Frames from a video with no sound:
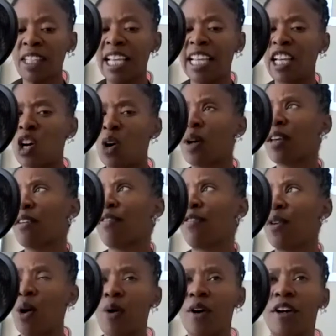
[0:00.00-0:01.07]
And going
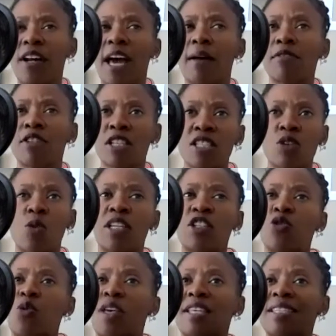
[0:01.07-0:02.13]
forward, I'm just going
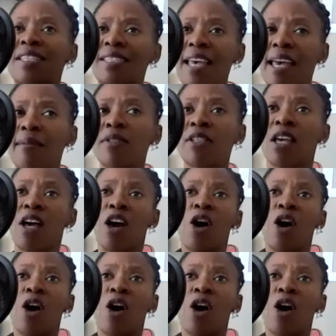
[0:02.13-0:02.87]
to accept